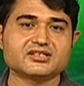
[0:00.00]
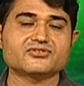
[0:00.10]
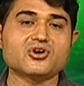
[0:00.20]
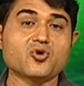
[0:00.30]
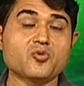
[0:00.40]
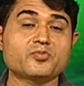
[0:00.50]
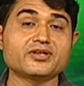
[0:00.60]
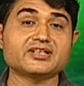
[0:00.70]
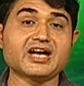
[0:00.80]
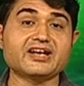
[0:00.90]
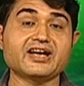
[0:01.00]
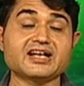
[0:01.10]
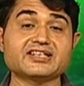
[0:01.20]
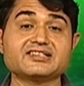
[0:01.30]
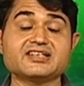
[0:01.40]
the Oparin and
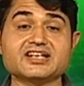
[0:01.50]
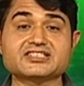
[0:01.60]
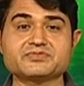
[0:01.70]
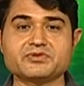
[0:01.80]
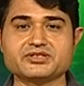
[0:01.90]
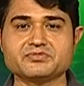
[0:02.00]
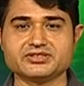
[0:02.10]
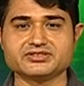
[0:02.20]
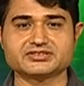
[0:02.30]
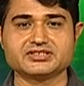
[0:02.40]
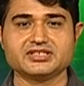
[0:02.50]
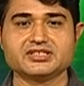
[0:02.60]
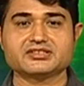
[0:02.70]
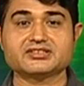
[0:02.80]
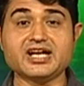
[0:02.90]
Haldane experiments
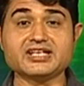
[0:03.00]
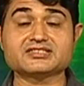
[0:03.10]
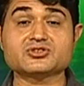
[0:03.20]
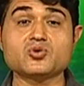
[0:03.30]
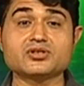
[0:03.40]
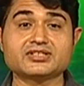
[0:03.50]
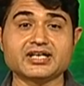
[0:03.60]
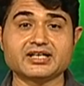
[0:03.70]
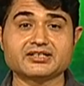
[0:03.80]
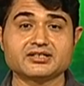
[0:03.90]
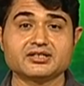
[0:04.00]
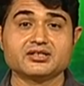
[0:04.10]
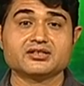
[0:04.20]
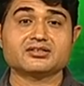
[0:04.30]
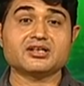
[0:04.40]
that told that the